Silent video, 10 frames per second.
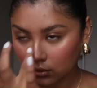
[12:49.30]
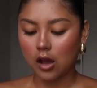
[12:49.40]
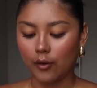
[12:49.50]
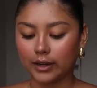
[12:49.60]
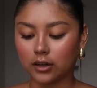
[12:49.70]

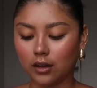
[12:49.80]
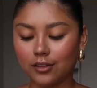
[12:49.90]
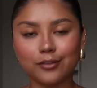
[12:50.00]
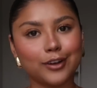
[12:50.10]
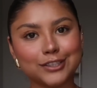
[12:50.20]
Oh, I got a
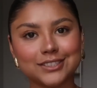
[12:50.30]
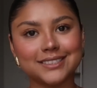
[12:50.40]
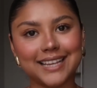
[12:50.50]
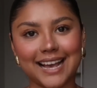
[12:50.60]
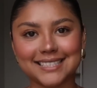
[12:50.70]
lot of
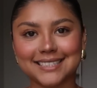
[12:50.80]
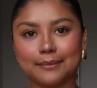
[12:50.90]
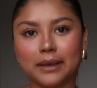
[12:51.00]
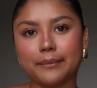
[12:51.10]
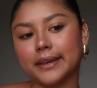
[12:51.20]
questions
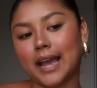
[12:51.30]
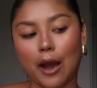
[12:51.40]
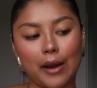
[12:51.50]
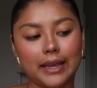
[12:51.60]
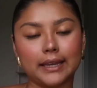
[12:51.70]
asking me of like
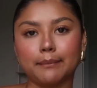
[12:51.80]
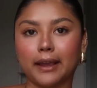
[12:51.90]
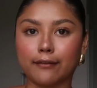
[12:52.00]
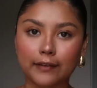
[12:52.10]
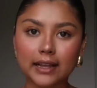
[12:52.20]
how I
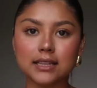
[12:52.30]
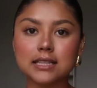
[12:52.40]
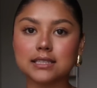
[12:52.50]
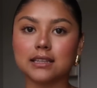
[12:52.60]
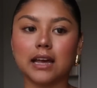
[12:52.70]
make
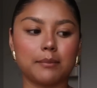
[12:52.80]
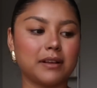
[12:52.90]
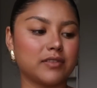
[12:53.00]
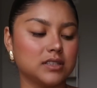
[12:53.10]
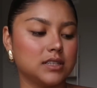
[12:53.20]
friends and how to
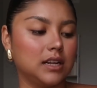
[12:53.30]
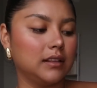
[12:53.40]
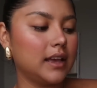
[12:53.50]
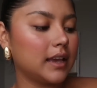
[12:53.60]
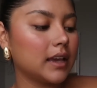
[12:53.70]
make friends in
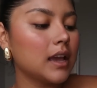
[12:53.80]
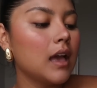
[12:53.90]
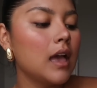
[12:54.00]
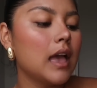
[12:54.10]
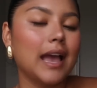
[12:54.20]
LA.
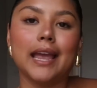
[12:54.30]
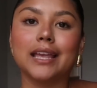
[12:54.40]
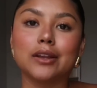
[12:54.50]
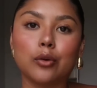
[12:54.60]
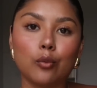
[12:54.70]

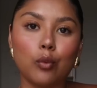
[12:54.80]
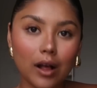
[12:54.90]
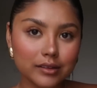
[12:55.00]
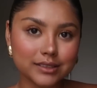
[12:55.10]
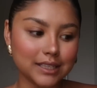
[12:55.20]
And
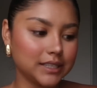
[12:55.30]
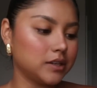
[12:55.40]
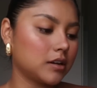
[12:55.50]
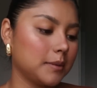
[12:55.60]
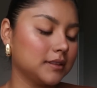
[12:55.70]
whilst I
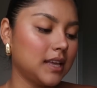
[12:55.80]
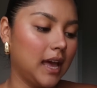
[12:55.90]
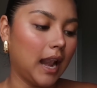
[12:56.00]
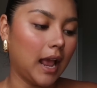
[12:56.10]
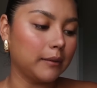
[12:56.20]
talk about
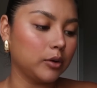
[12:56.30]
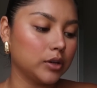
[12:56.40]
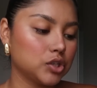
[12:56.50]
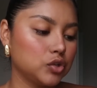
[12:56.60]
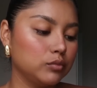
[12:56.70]
that, I'm
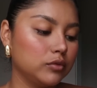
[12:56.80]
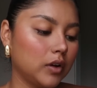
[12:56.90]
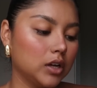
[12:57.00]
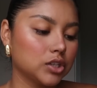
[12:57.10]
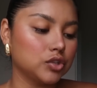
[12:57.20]
going to move
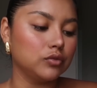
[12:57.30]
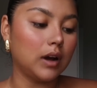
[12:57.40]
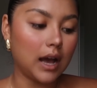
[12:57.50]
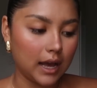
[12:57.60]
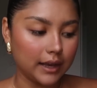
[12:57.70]
on to
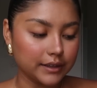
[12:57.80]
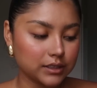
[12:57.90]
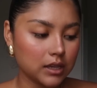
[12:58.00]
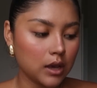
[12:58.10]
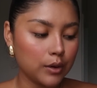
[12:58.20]

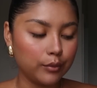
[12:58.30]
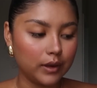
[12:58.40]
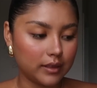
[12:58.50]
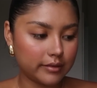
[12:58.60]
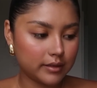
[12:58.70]
eyes
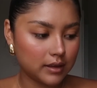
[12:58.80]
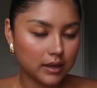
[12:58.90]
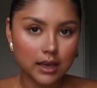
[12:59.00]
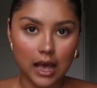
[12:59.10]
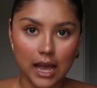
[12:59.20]
with
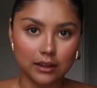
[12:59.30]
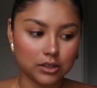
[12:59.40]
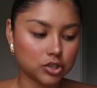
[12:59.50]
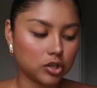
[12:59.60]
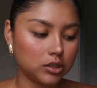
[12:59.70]

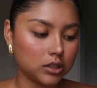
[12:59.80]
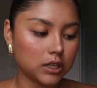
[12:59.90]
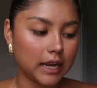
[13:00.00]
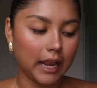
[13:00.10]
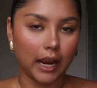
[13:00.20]
eyelash
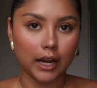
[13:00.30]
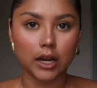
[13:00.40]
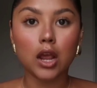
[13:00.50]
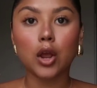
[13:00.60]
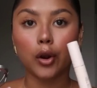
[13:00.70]
curler
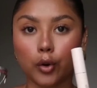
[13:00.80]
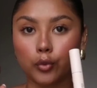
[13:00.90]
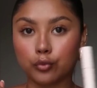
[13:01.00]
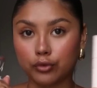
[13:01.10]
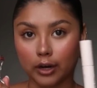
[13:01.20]
and
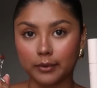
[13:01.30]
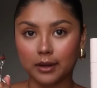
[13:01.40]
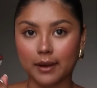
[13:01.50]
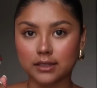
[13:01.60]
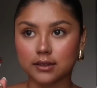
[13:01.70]
Rare Beauty
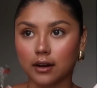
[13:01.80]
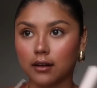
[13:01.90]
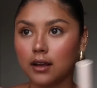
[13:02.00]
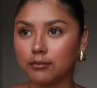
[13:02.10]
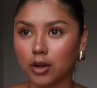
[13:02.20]

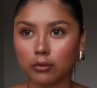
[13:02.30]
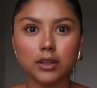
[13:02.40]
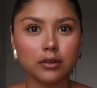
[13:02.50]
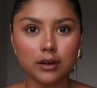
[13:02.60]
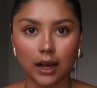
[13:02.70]
mascara. I'm not
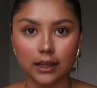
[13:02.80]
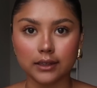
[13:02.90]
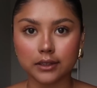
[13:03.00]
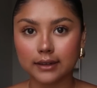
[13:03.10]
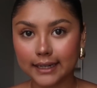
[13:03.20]
really doing
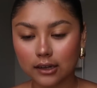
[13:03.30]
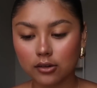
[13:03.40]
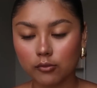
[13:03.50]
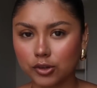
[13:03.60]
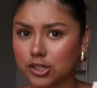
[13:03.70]
eyeliner right
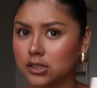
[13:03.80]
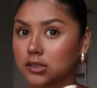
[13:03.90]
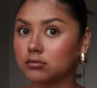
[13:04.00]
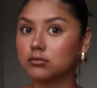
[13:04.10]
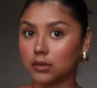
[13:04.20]
now, which
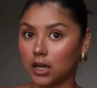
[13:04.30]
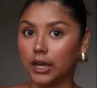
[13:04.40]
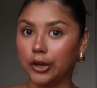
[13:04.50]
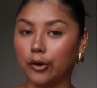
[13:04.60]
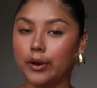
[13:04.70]
is,
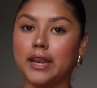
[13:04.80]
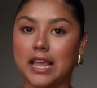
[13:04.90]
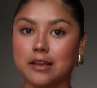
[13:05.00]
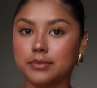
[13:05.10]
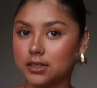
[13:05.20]
I know, an
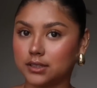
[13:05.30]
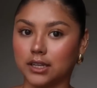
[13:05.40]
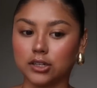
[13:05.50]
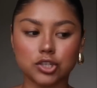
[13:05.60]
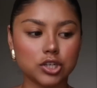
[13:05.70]
Abe's
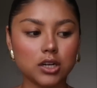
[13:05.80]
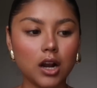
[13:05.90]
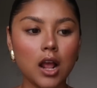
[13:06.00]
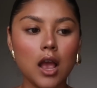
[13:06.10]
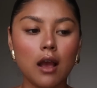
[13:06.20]
signature,
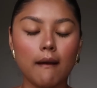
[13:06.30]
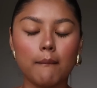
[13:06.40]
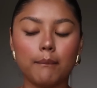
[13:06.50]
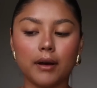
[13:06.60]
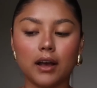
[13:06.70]

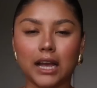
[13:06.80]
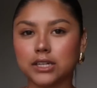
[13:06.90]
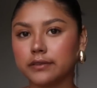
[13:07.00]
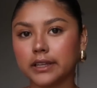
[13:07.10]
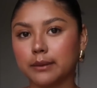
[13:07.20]
but I
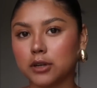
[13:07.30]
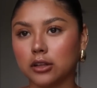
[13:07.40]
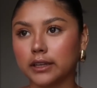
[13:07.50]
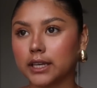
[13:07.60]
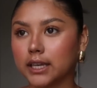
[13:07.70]
just feel like I'm not
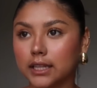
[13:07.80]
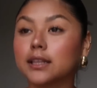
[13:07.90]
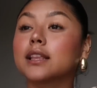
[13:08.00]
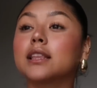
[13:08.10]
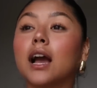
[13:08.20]
like in
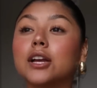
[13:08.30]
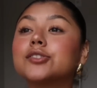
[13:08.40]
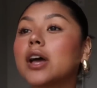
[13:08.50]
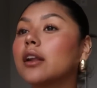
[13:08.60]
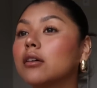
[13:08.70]
like the
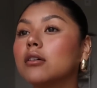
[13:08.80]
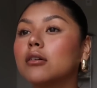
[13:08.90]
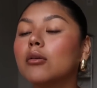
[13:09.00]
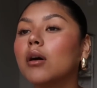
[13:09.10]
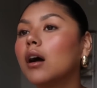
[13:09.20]

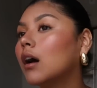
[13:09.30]
eyeshadow